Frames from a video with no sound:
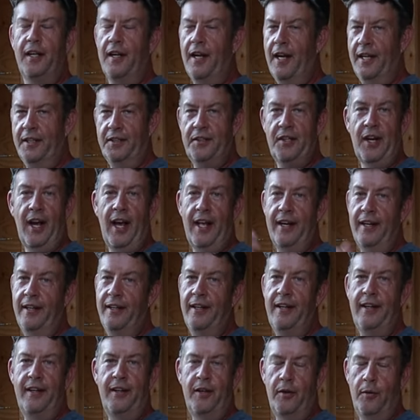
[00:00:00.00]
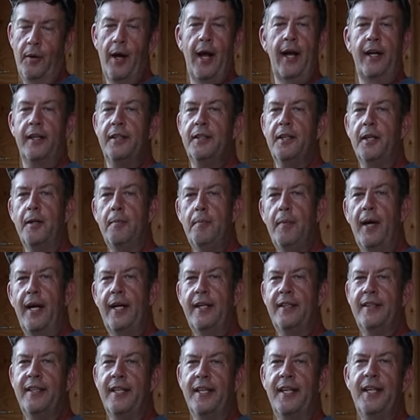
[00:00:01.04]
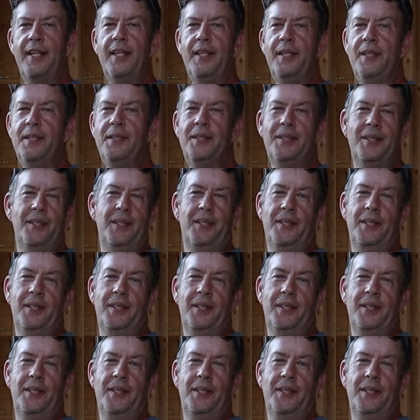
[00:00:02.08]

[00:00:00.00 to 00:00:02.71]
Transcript: like China, that do actually make things.